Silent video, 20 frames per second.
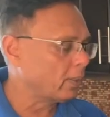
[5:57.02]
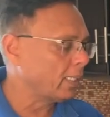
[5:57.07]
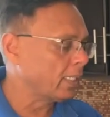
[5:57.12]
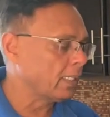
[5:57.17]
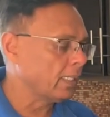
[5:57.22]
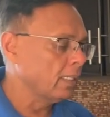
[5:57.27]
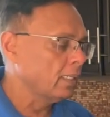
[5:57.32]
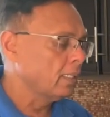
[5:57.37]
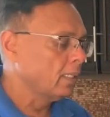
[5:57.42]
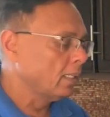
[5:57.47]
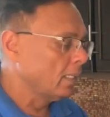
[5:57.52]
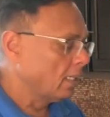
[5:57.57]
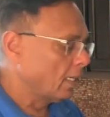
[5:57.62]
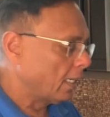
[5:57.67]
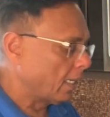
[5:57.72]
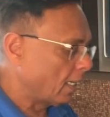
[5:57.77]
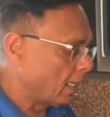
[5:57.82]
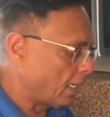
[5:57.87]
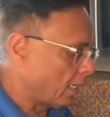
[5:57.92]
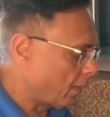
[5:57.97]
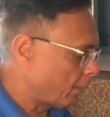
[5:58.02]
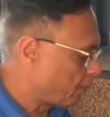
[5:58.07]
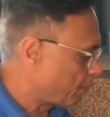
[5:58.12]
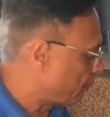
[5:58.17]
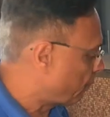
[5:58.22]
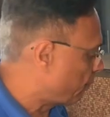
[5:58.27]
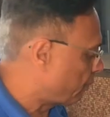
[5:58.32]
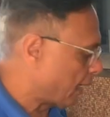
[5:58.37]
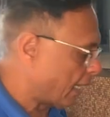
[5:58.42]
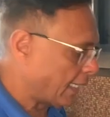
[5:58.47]
oil.
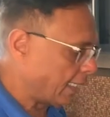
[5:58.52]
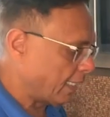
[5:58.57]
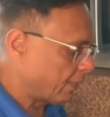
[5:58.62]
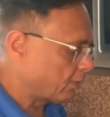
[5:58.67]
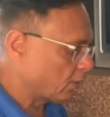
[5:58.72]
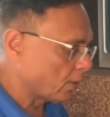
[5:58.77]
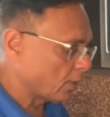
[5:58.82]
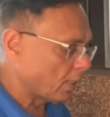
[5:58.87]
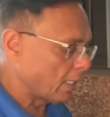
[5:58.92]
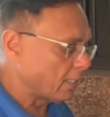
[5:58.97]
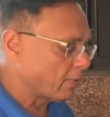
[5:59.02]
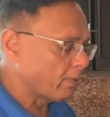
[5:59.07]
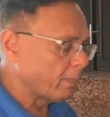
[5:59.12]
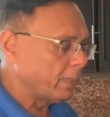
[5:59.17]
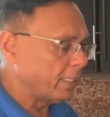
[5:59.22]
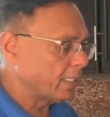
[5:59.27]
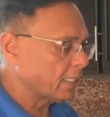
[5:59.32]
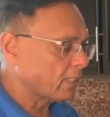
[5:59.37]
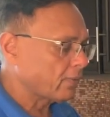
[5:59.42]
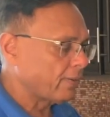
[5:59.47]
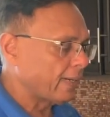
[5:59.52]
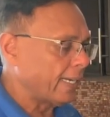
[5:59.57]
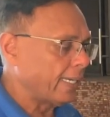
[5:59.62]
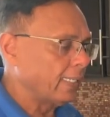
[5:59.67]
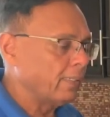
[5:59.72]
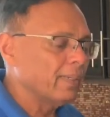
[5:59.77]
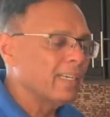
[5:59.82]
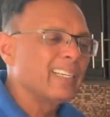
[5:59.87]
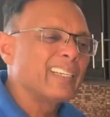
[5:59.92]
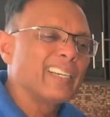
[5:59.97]
Any of those oils will be just
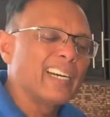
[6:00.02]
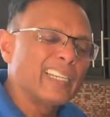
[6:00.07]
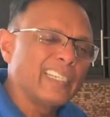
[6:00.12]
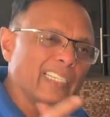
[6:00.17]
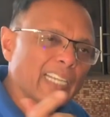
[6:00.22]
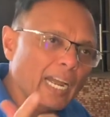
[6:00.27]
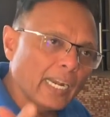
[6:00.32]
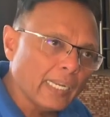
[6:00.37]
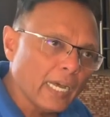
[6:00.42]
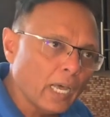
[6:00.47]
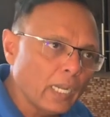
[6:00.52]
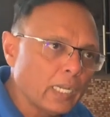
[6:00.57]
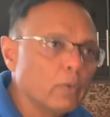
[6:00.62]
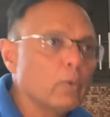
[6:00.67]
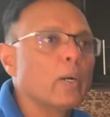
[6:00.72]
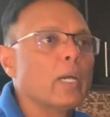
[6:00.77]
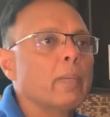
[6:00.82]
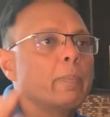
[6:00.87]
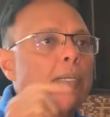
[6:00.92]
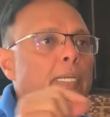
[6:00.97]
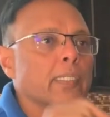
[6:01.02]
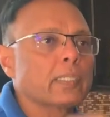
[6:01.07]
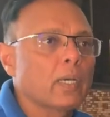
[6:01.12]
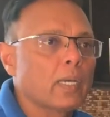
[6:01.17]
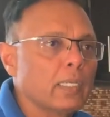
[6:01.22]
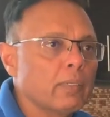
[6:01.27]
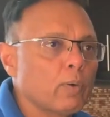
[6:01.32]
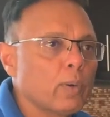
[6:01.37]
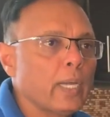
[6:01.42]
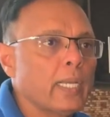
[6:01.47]
fine. Not olive oil, because
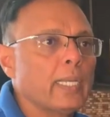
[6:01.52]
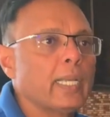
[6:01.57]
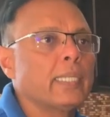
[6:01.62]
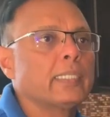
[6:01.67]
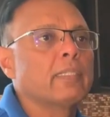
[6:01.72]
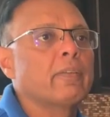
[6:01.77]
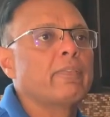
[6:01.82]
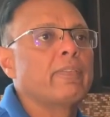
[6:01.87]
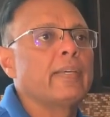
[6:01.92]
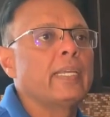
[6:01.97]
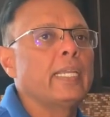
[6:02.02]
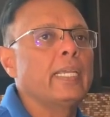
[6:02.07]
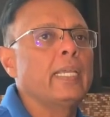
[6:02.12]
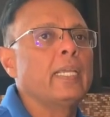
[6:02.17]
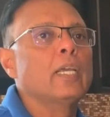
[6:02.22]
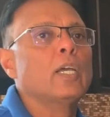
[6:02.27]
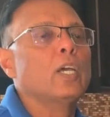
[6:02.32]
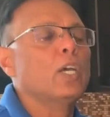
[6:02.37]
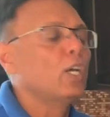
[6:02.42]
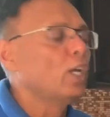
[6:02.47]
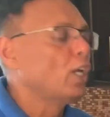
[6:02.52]
olive oil has a very